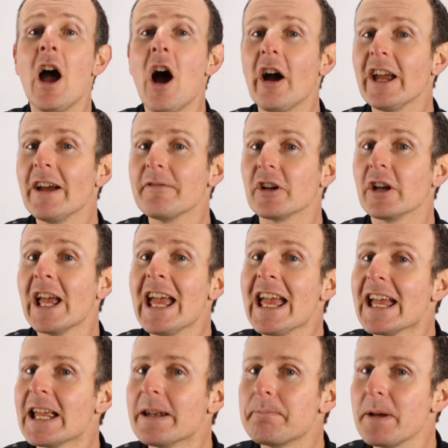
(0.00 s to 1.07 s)
However,
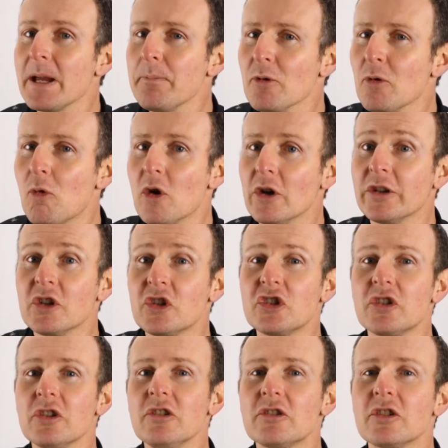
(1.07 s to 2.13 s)
in paper 1,
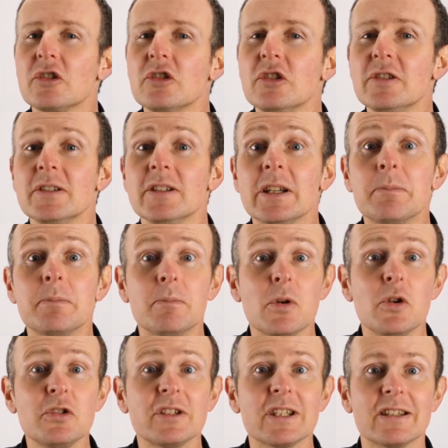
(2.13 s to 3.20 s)
students are usually
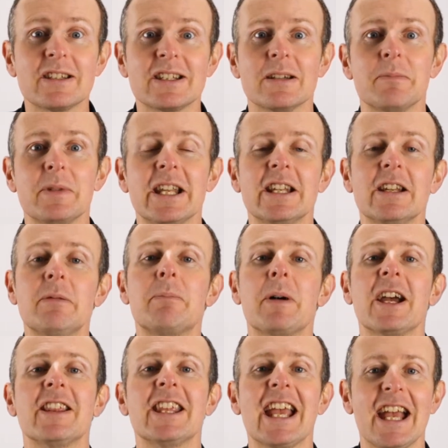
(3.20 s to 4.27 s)
most intimidated
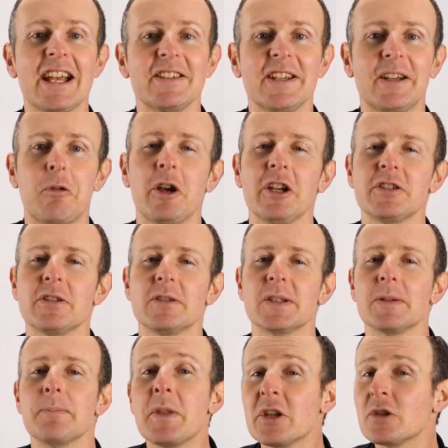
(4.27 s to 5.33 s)
by the essay
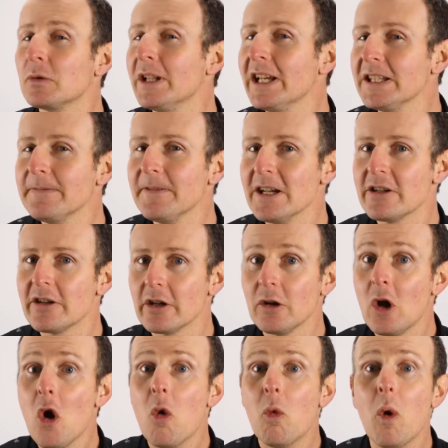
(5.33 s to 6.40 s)
questions. So let's find out
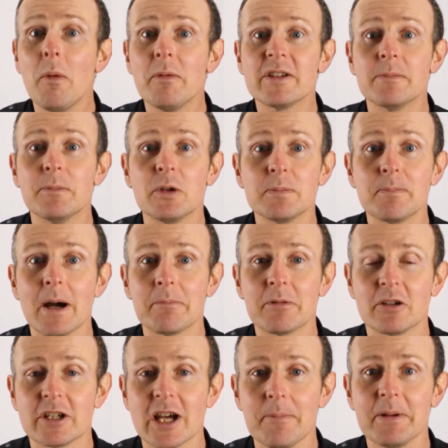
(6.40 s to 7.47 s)
what was the most
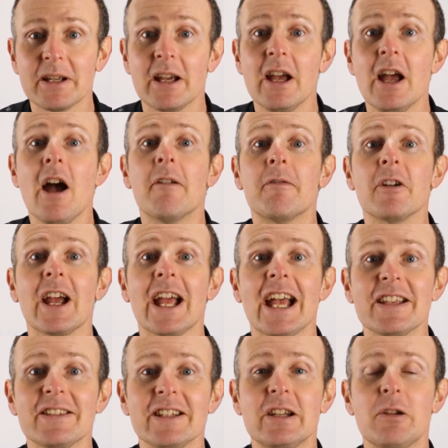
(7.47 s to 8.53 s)
popular topic for
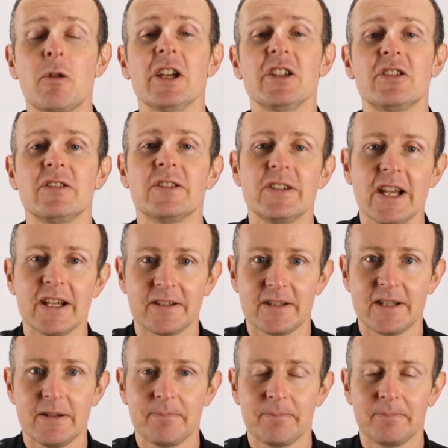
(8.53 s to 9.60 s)
essay questions next.